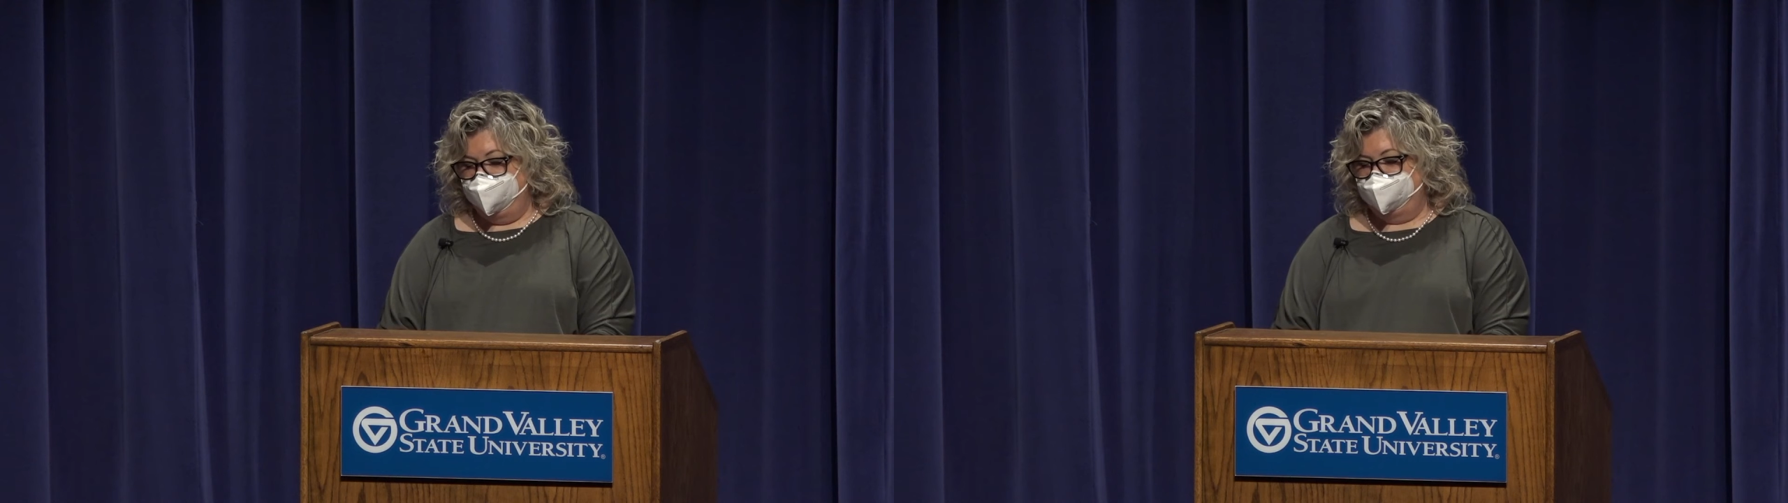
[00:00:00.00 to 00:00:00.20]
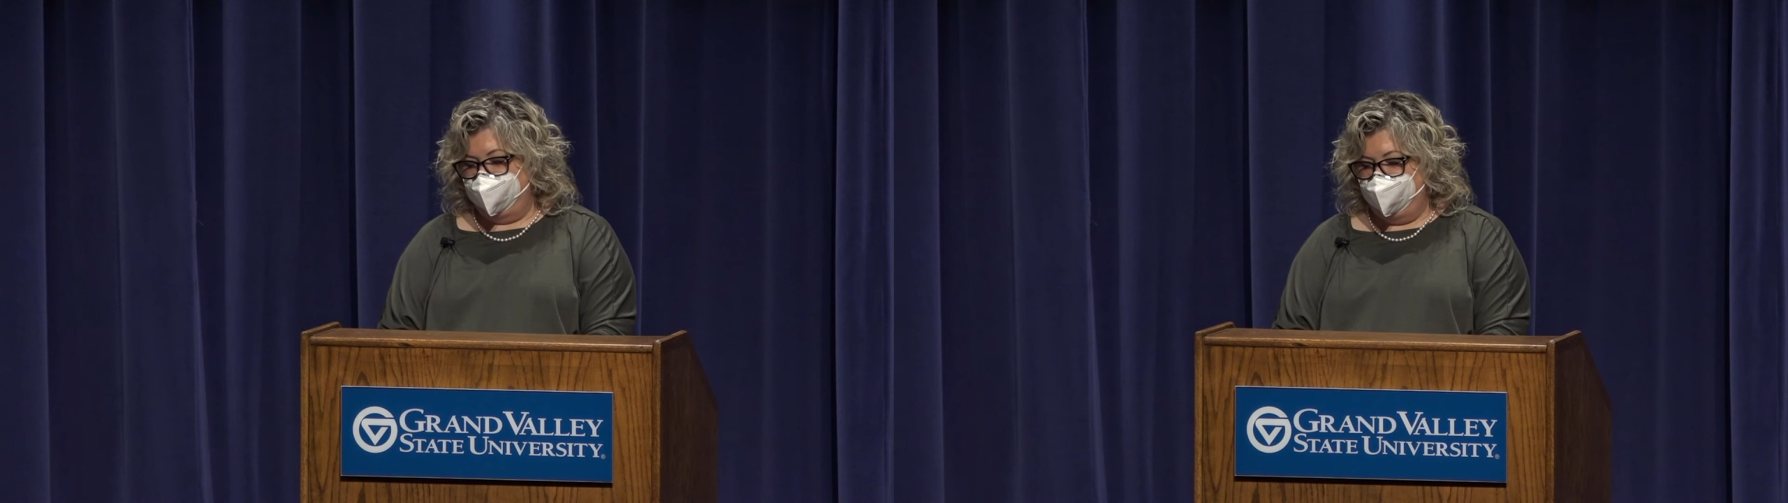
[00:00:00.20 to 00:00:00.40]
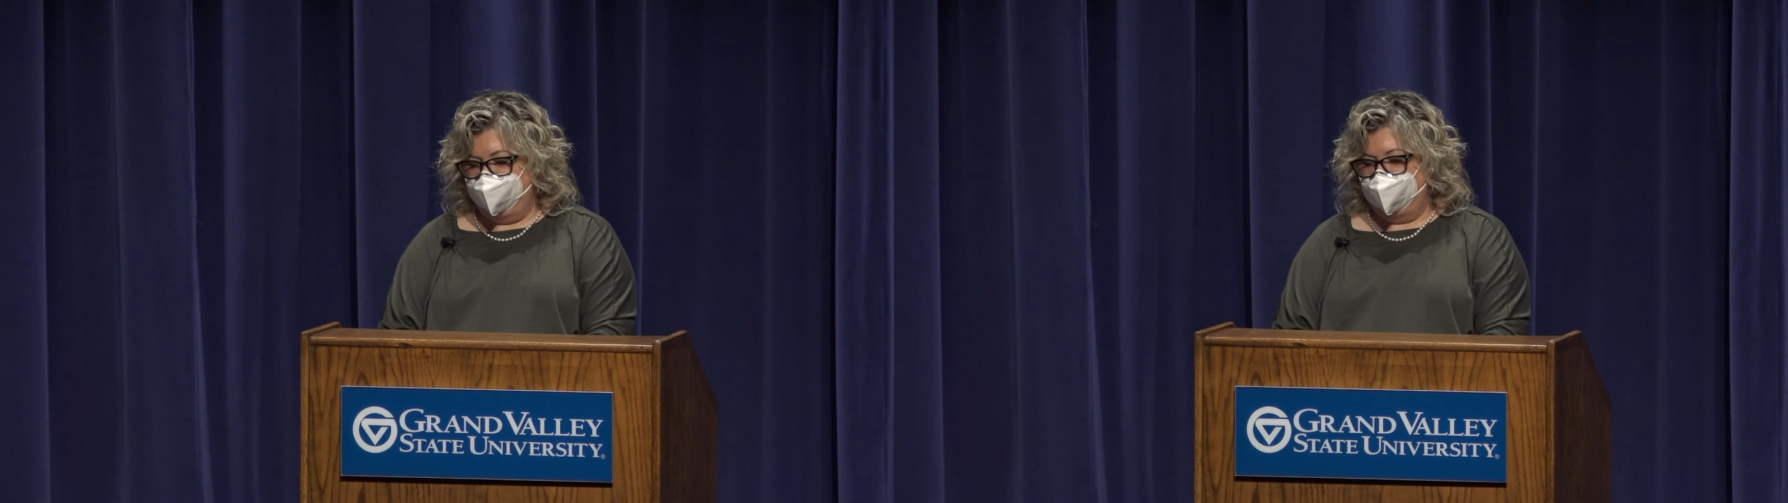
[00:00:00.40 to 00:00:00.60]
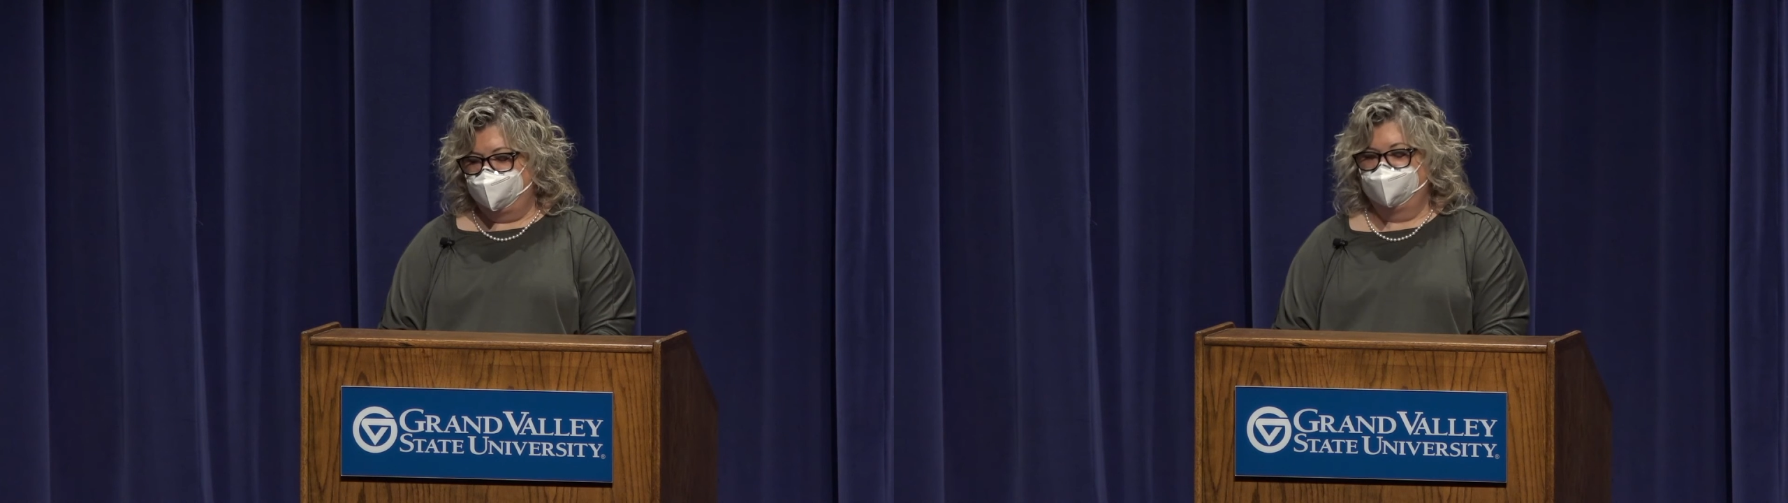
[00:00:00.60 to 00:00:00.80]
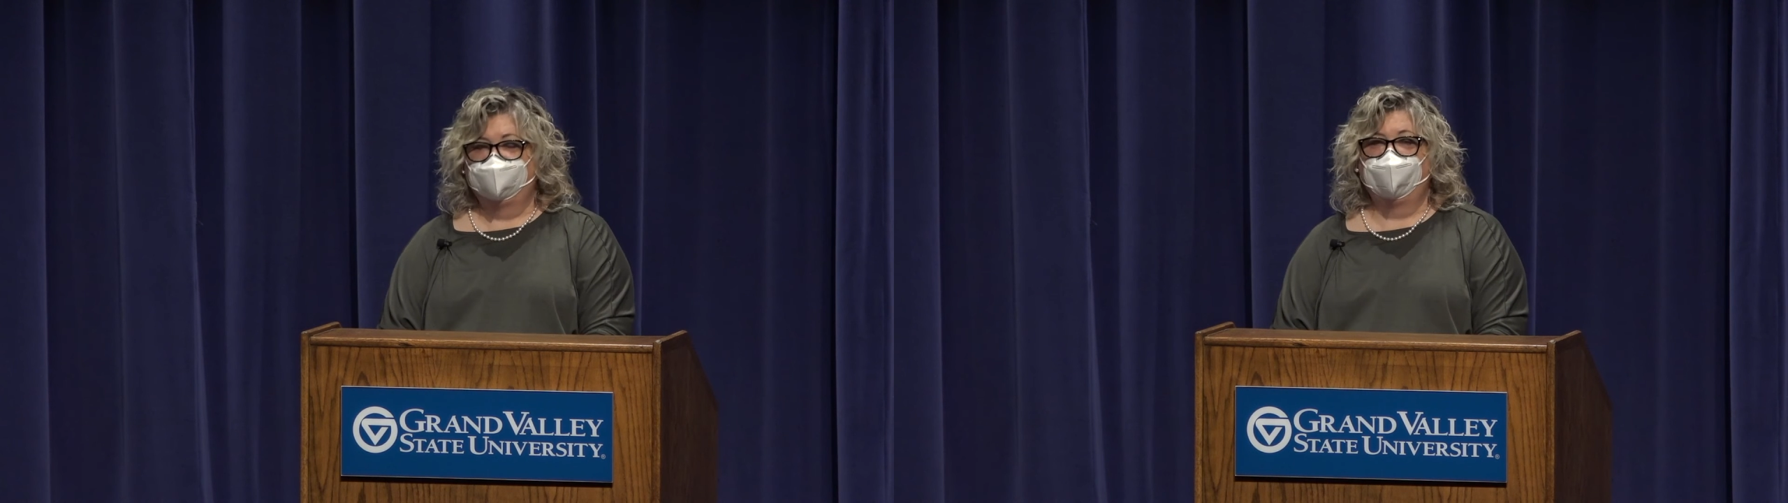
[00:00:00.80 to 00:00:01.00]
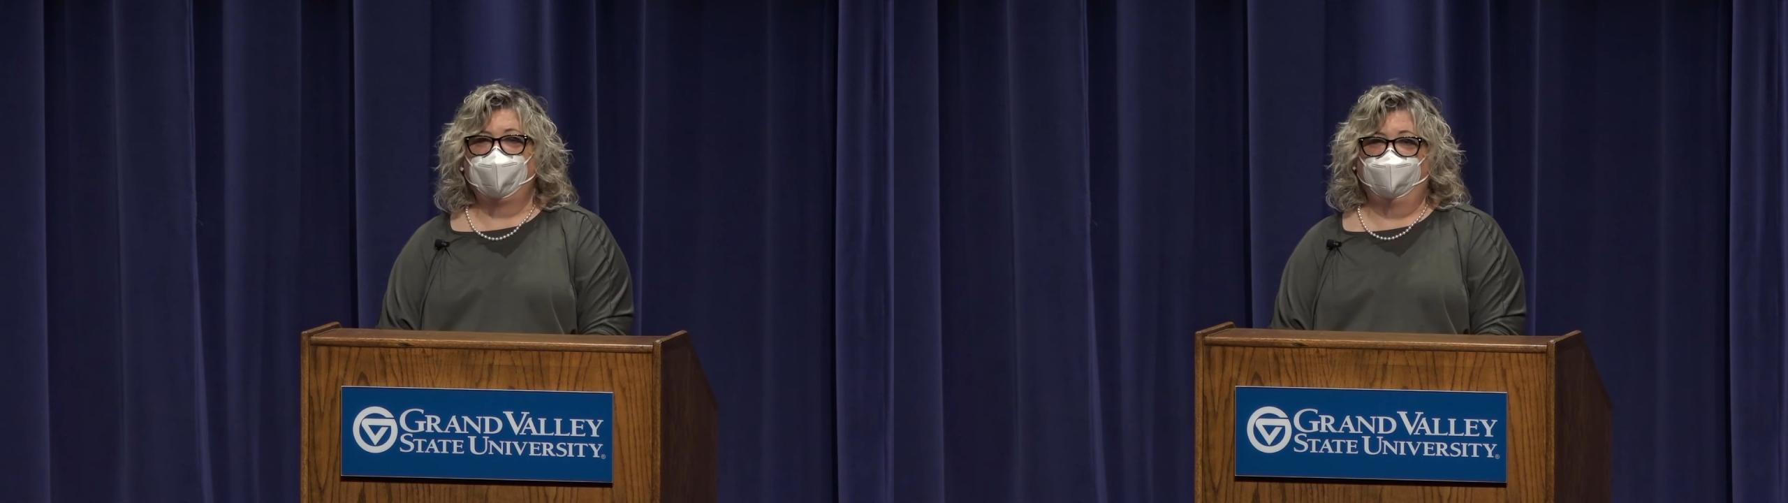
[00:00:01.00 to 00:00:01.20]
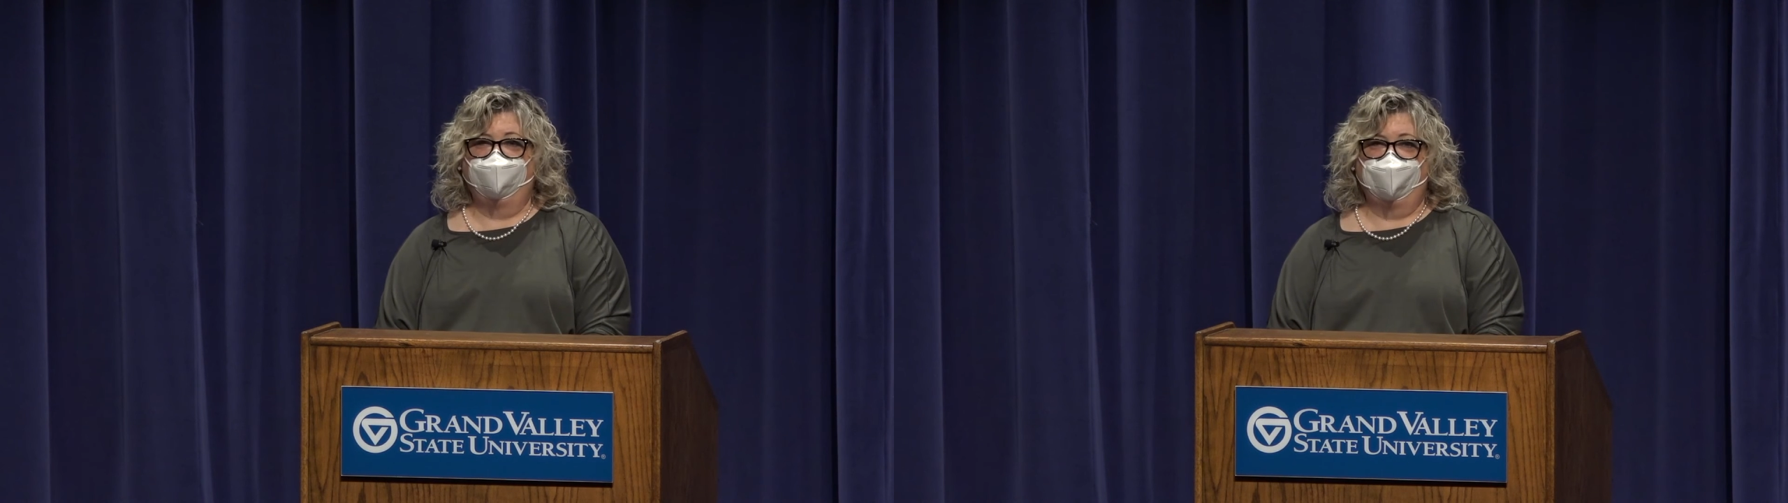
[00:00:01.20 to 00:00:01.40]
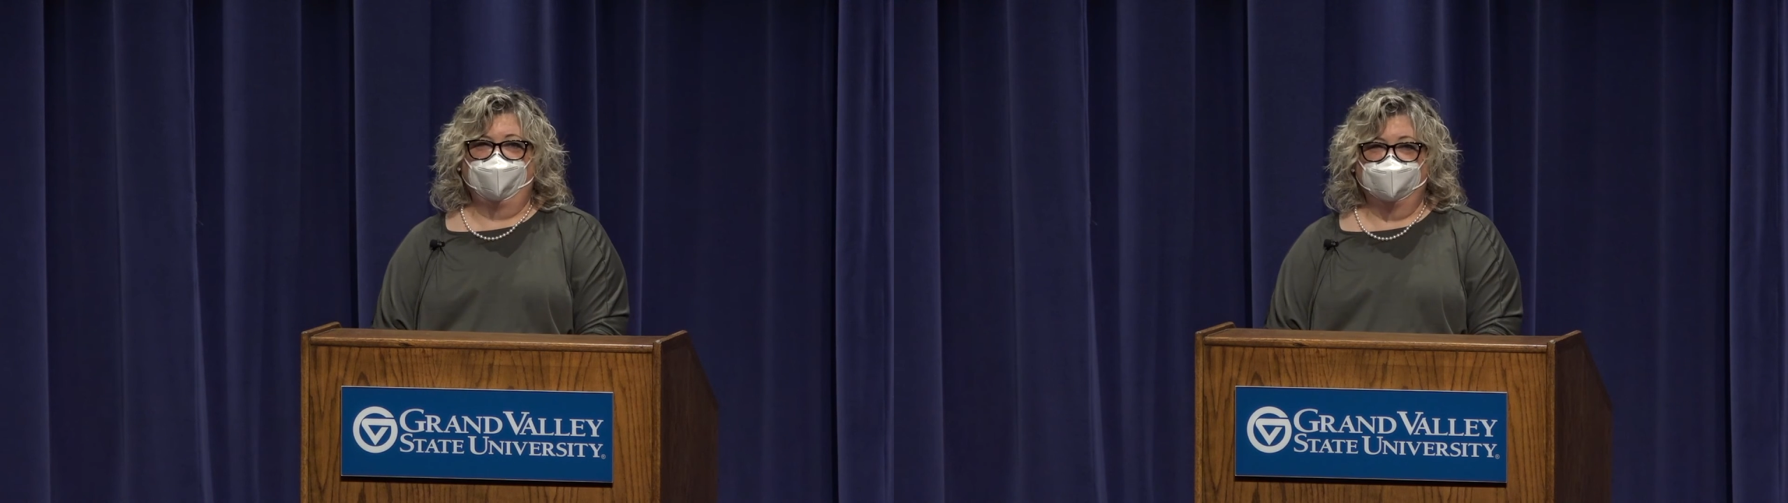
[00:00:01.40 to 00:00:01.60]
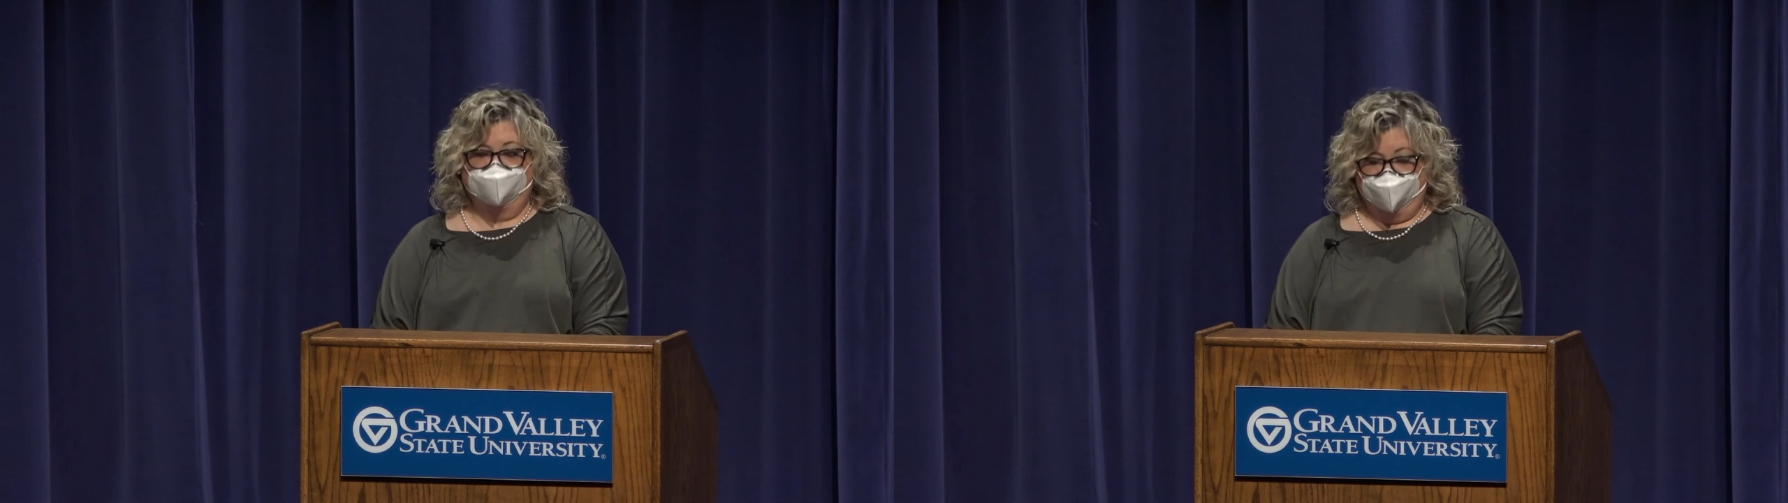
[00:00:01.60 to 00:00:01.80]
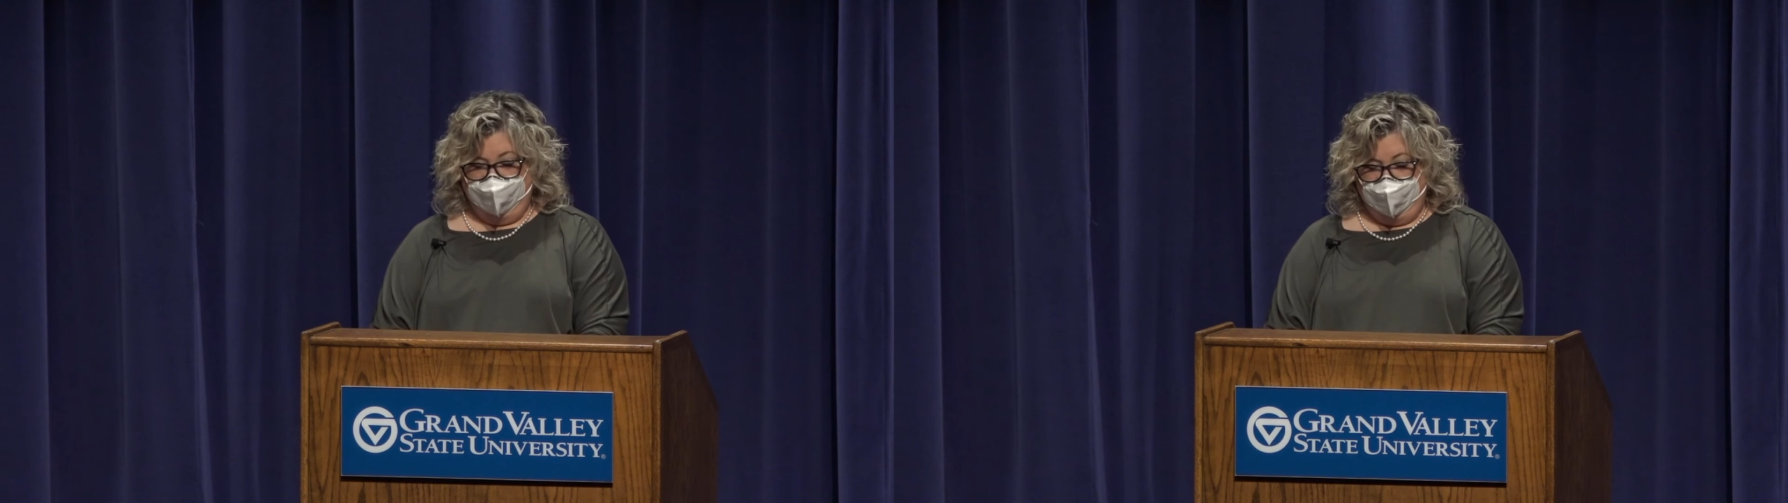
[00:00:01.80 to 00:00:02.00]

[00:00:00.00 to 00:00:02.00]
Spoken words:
say that I should sacrifice